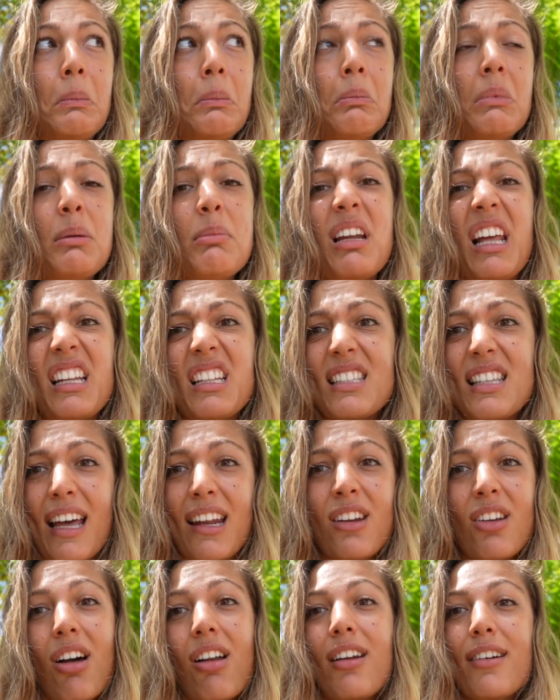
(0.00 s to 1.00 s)
maybe like
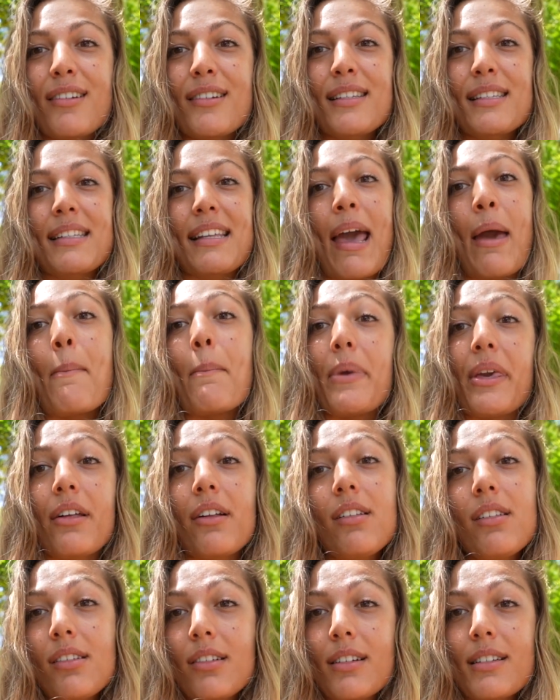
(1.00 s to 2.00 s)
$10 a meal
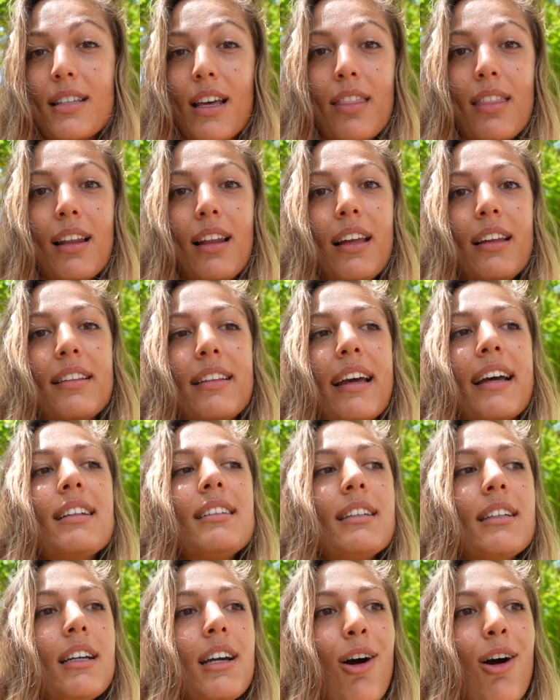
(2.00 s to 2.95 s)
or something like that.